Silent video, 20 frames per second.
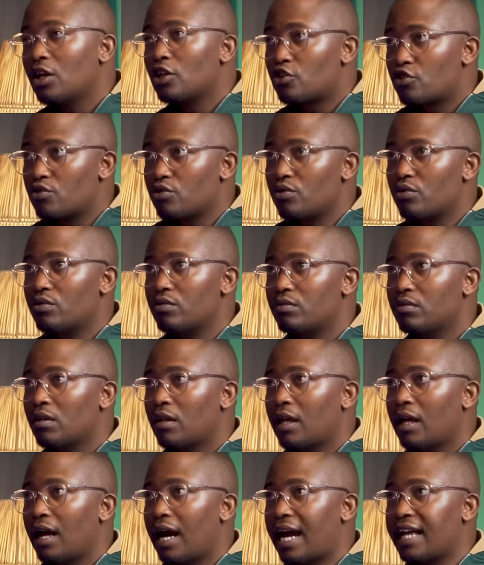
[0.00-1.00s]
True.
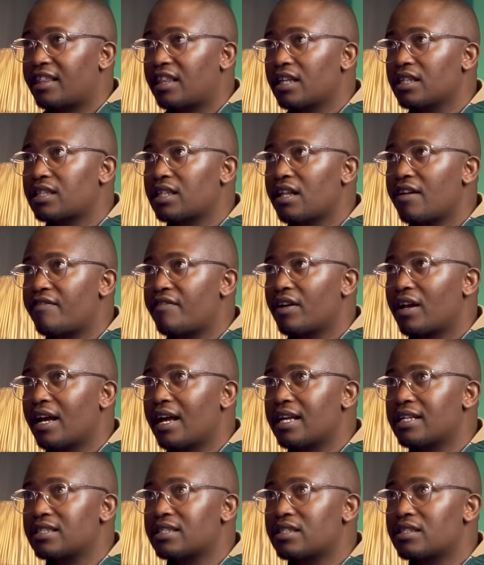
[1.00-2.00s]
I think South Africa
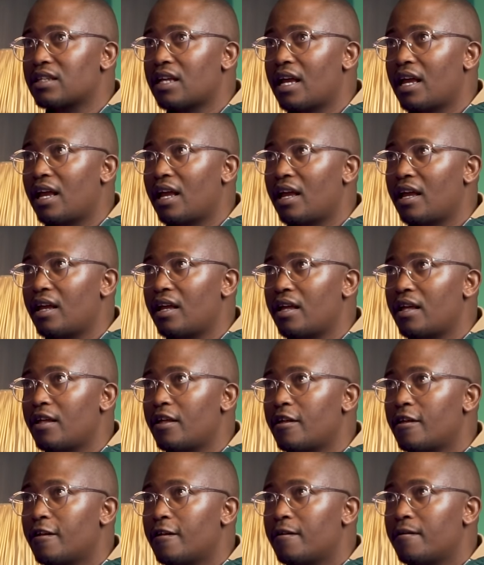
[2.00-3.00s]
has
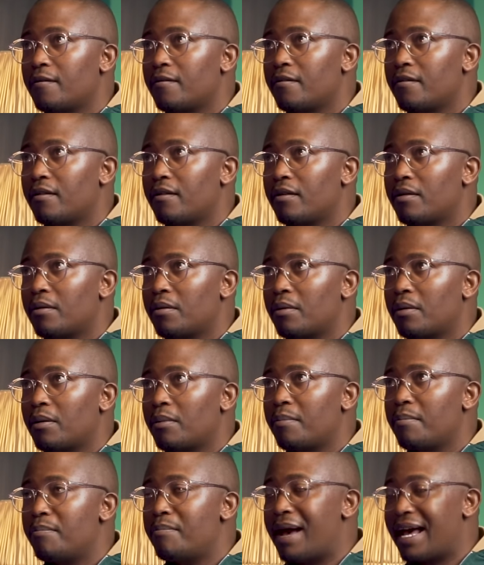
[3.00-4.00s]
a
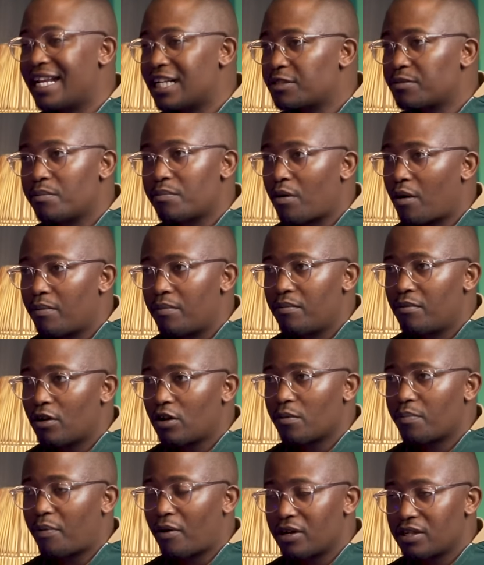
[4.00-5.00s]
management problem,
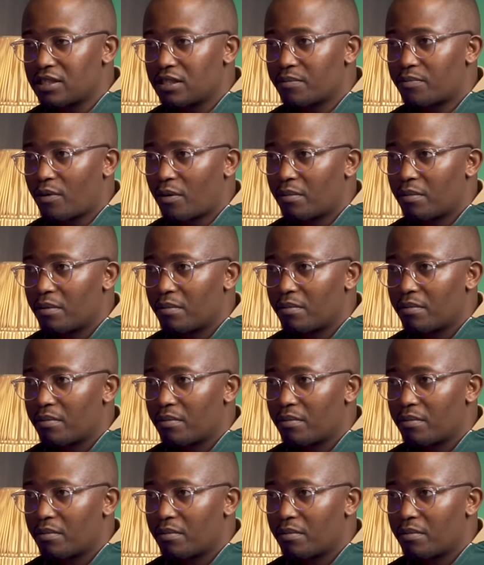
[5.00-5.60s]
not a policy problem.